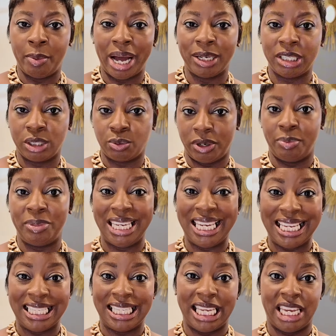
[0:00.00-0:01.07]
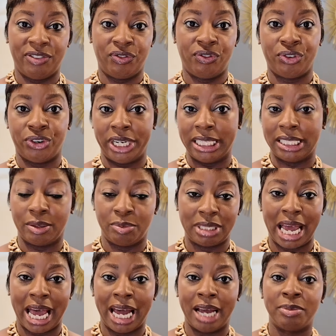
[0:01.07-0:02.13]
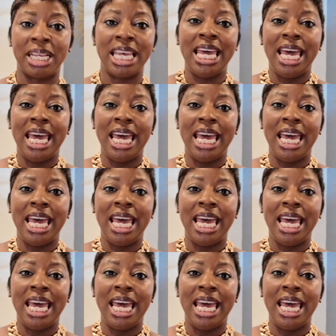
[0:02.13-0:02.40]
I just want to be easy and free sometimes.